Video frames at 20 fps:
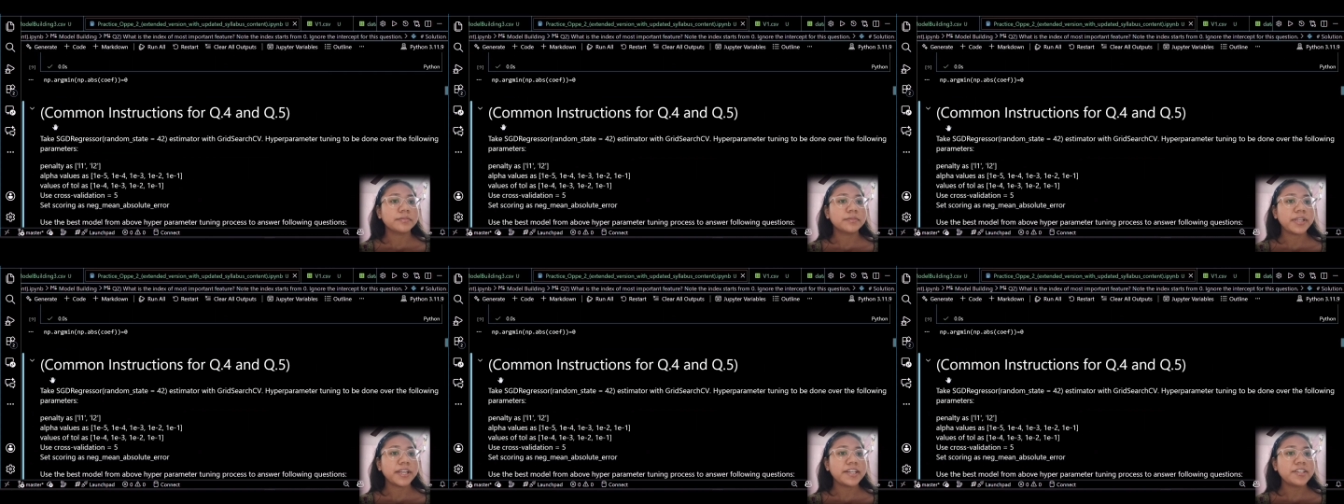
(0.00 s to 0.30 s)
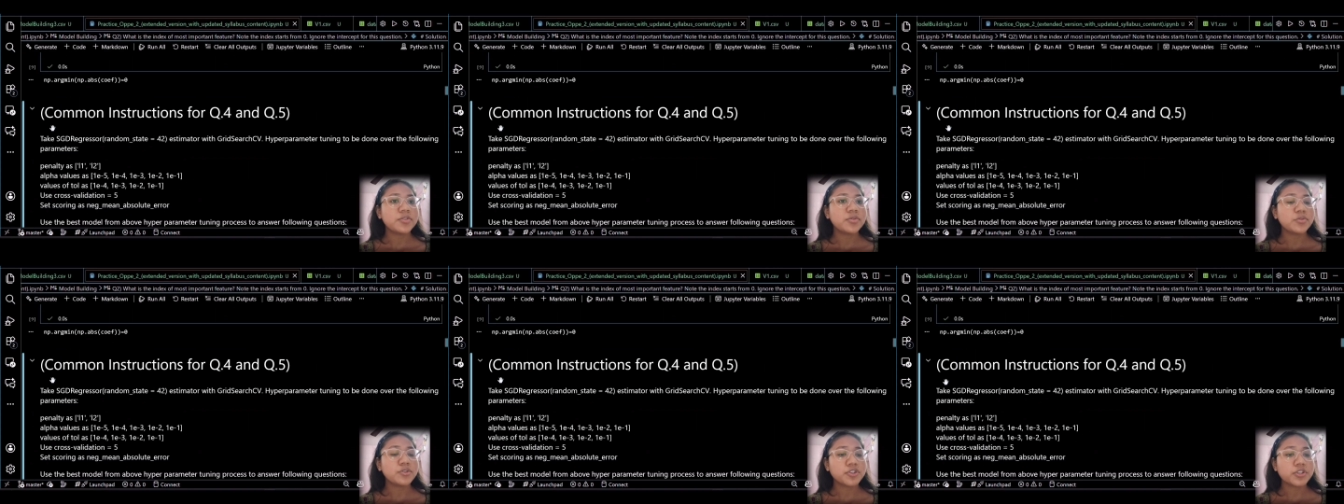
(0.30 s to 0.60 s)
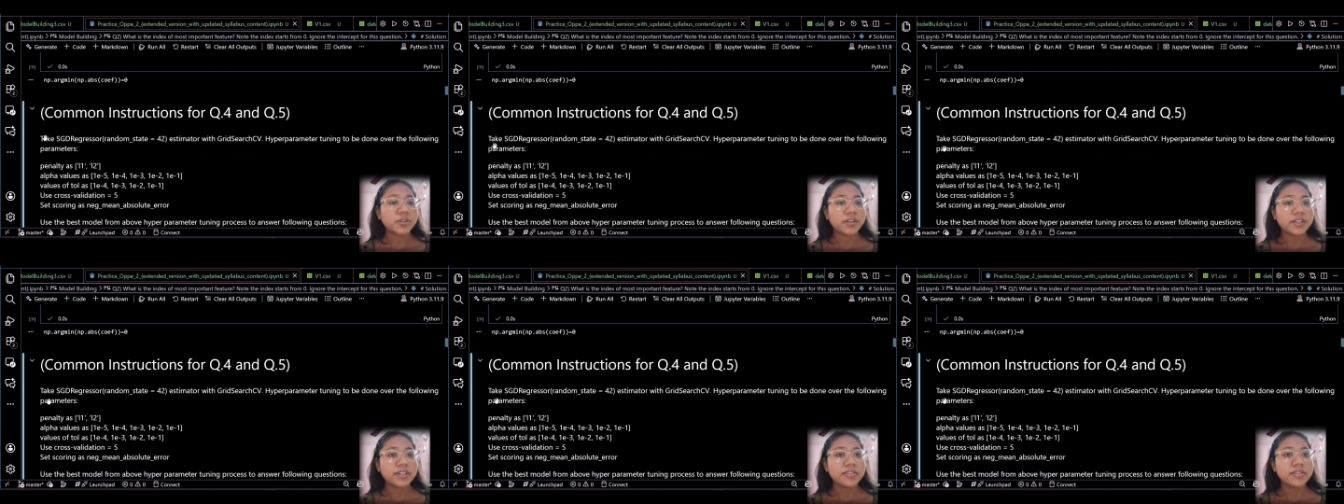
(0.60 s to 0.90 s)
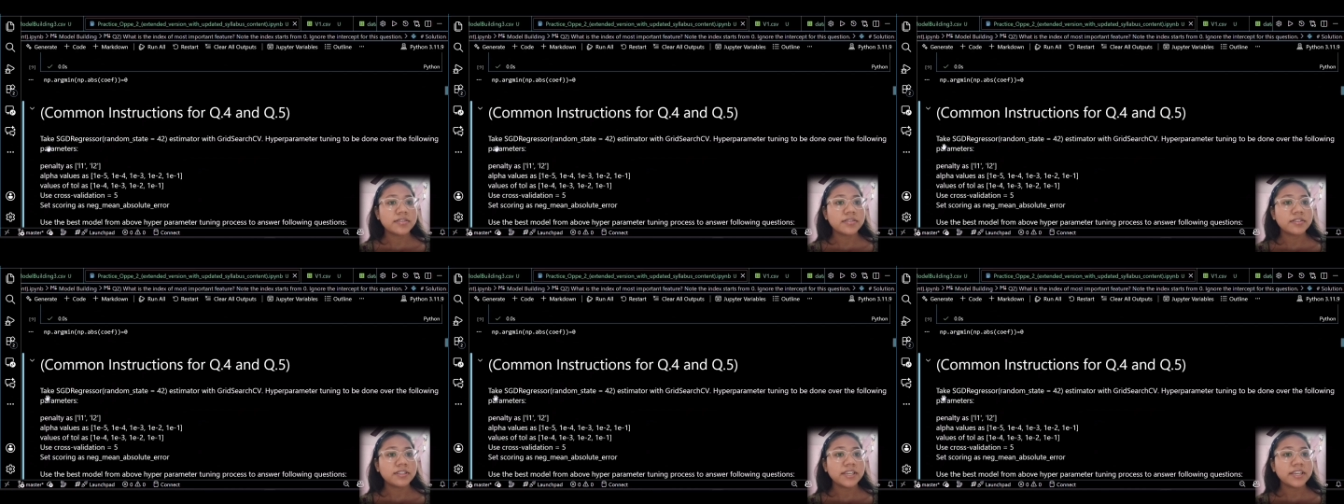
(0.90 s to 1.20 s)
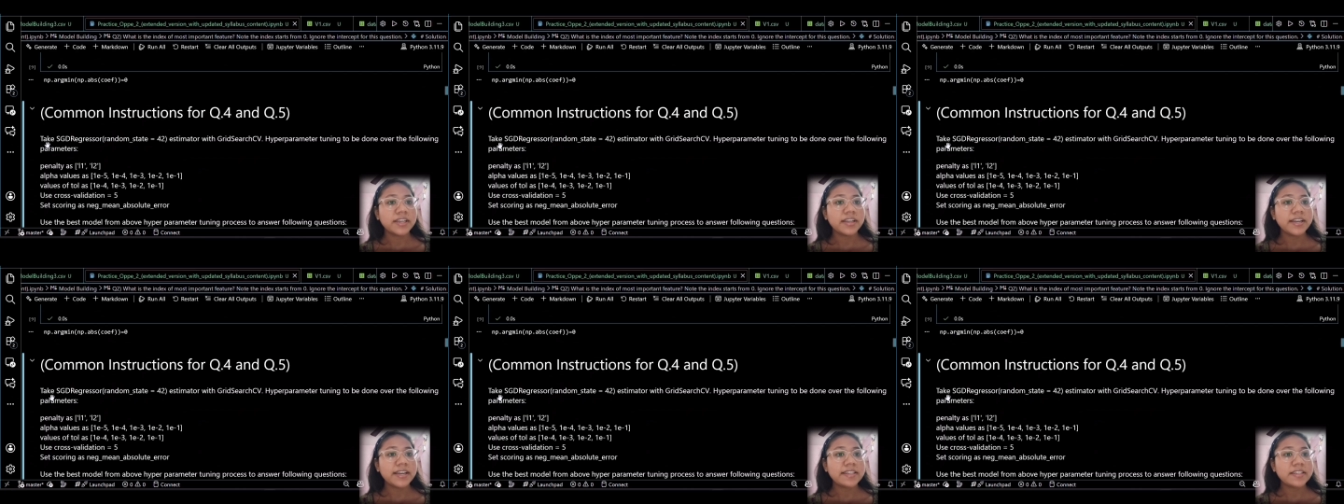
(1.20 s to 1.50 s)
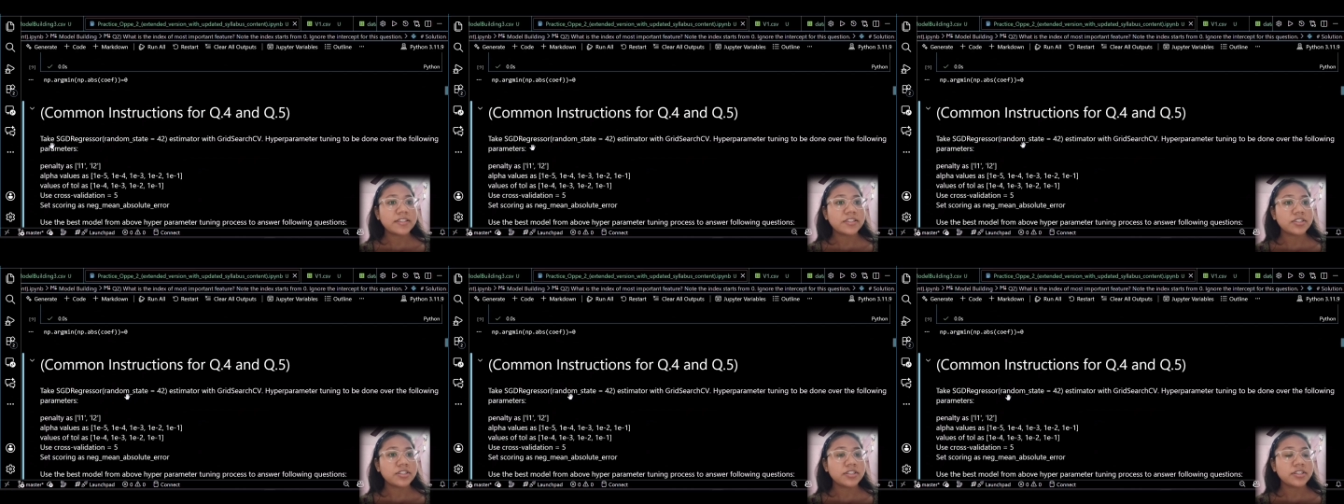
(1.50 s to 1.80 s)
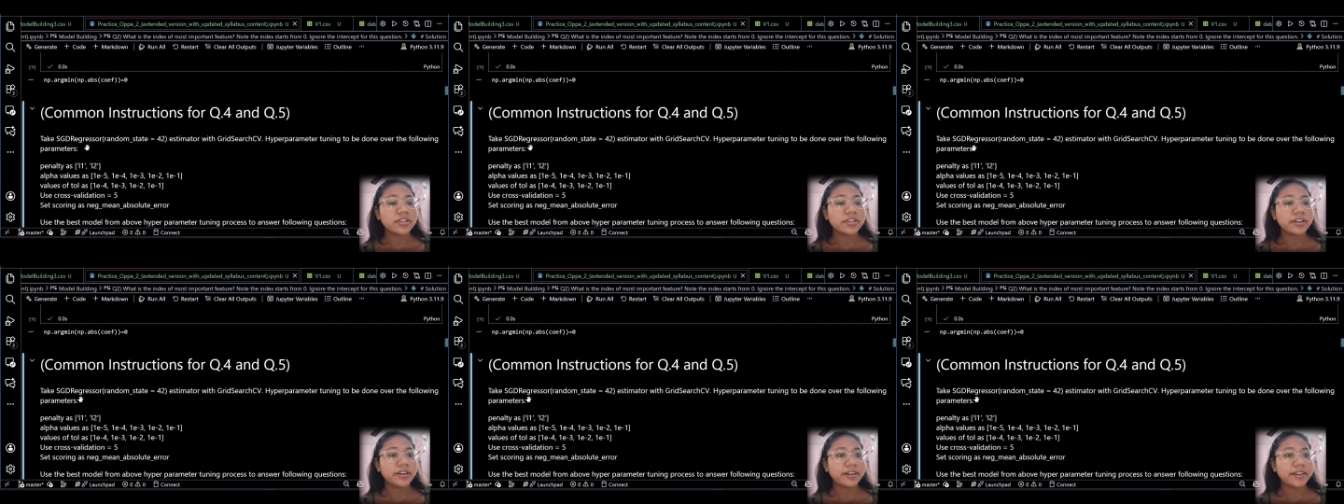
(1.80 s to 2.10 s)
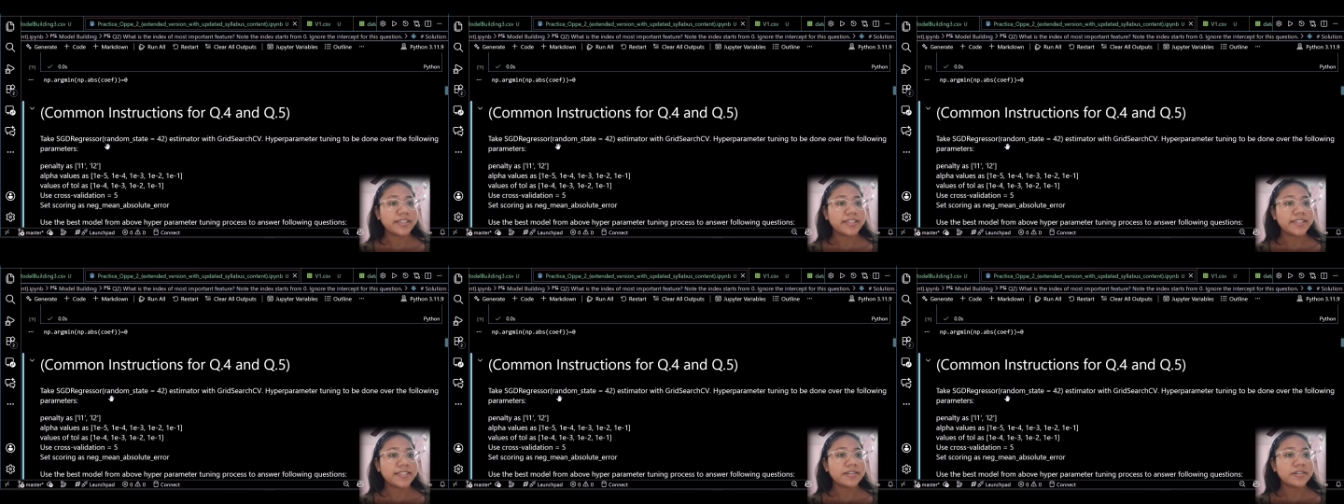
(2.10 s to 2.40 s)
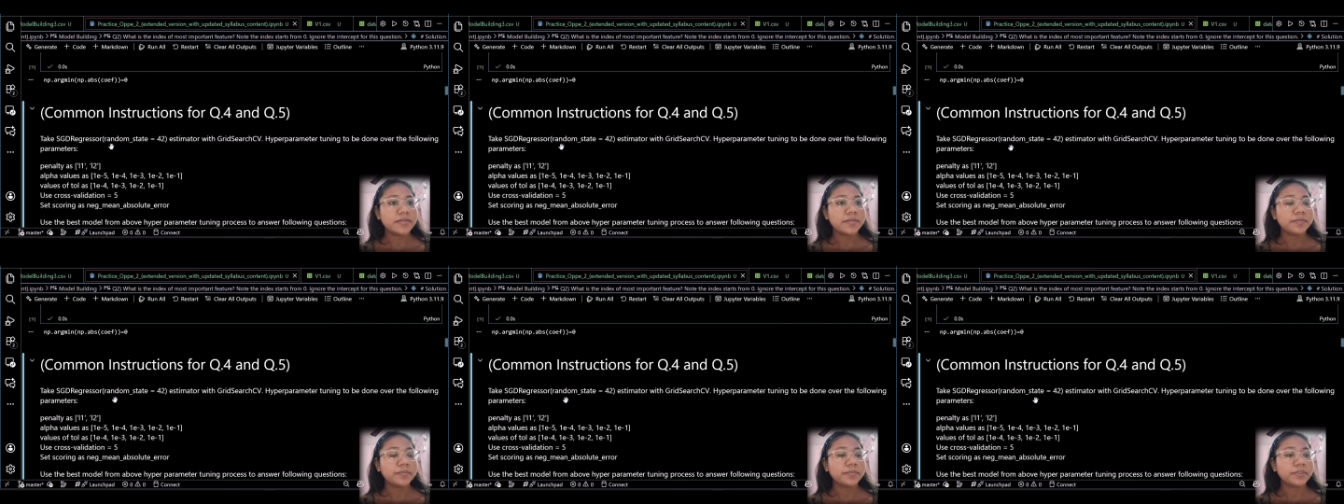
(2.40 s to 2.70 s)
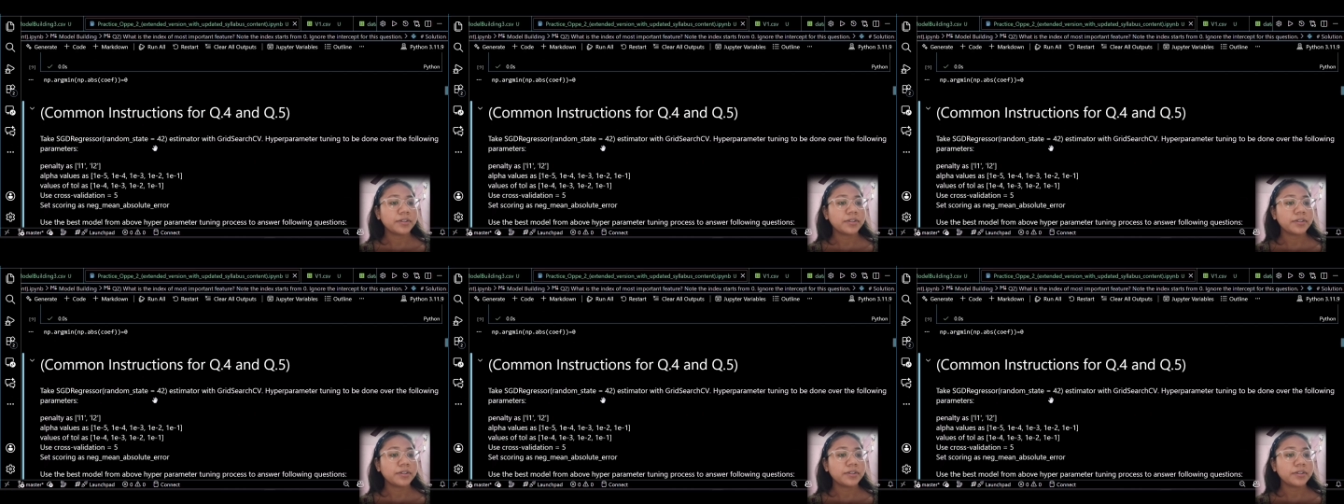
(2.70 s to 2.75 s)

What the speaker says: Next question is, take SGD regressor